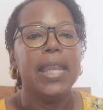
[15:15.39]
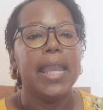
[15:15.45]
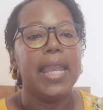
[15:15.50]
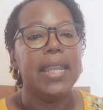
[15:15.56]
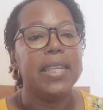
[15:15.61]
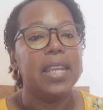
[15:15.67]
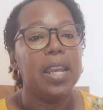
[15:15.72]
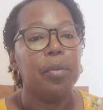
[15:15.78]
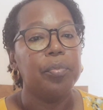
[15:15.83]

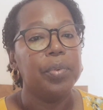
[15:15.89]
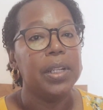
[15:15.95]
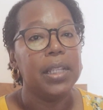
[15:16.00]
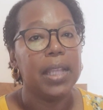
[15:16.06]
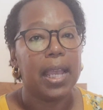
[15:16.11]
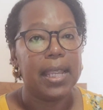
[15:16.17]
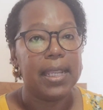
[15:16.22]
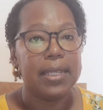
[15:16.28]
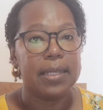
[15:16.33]
And then I
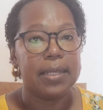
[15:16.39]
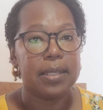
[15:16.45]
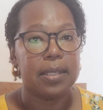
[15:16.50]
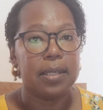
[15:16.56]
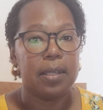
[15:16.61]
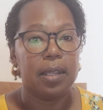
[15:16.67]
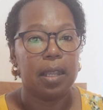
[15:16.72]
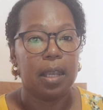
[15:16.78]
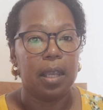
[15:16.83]

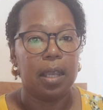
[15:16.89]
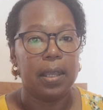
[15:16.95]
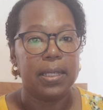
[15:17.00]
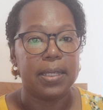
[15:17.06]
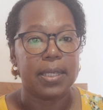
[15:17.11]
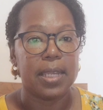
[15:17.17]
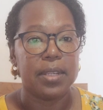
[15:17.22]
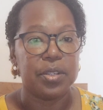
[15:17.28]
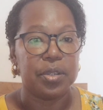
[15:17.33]
realized in
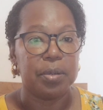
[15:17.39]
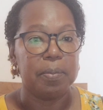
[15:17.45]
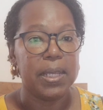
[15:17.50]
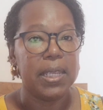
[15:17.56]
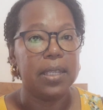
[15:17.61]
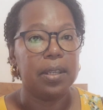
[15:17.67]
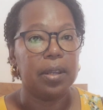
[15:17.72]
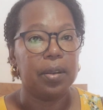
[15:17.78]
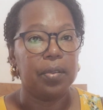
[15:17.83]
Santo
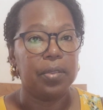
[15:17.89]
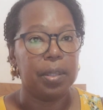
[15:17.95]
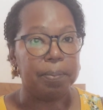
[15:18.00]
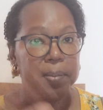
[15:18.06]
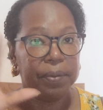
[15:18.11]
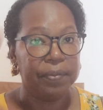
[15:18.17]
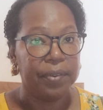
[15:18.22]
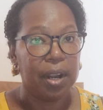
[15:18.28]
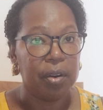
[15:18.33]
Domingo, the
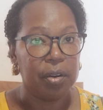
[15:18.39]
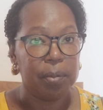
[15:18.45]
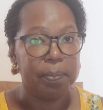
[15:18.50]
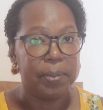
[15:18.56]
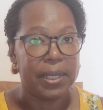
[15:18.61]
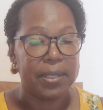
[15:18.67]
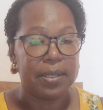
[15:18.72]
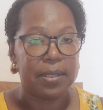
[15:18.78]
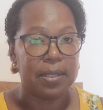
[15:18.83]
Bavaro
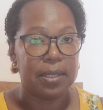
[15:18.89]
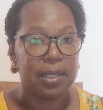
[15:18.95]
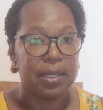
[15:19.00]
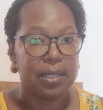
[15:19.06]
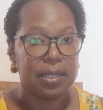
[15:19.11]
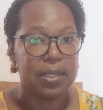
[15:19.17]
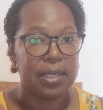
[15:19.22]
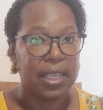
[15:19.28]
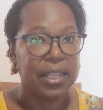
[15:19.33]
bus
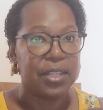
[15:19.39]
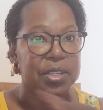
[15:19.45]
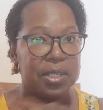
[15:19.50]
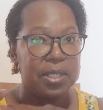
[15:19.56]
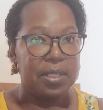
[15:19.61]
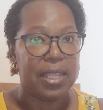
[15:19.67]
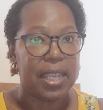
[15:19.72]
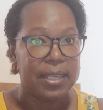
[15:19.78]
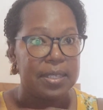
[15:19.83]
is next
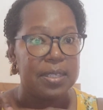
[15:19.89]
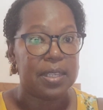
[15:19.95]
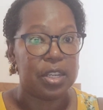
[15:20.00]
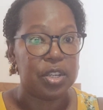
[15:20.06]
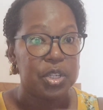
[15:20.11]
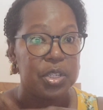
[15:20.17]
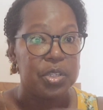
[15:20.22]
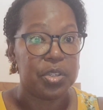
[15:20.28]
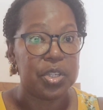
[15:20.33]
to that
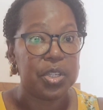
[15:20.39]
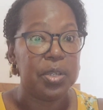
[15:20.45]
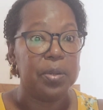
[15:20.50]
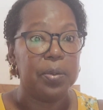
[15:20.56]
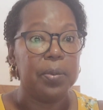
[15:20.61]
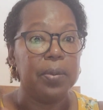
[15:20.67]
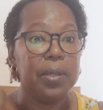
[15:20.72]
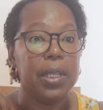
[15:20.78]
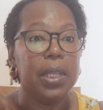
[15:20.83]
station
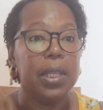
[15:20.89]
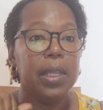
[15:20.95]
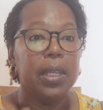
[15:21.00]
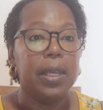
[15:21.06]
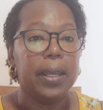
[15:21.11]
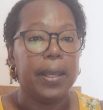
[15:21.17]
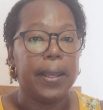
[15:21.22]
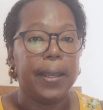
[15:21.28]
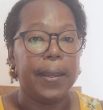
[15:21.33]
too,
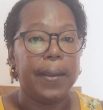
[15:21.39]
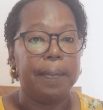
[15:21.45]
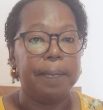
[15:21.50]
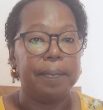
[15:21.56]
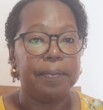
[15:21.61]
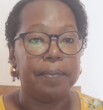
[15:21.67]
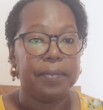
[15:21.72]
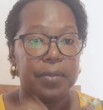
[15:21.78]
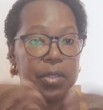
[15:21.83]

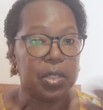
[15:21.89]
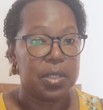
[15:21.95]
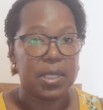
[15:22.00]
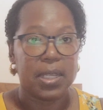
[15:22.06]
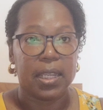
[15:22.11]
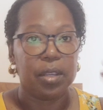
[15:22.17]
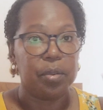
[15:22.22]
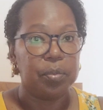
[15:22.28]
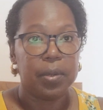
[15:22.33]
just
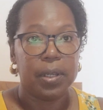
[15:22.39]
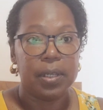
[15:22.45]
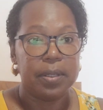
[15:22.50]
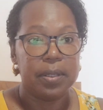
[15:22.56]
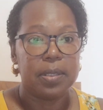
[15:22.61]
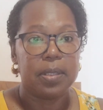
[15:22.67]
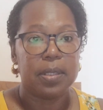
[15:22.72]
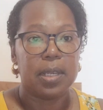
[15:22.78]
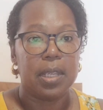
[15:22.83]
like it
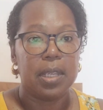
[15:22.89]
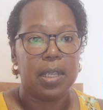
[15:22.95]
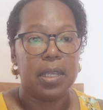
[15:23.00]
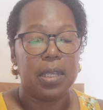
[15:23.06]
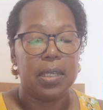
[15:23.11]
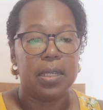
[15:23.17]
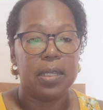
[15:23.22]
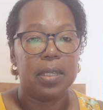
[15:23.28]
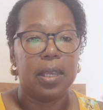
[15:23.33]
was
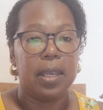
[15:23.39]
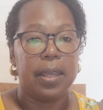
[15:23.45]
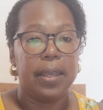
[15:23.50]
in